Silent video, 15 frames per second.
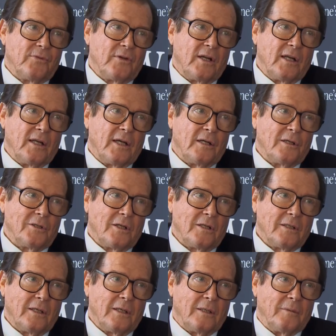very loud
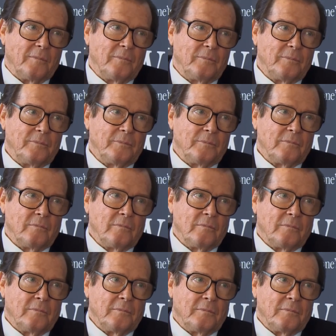on air.
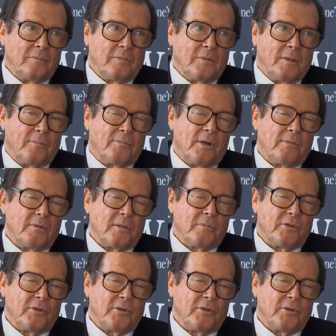And probably the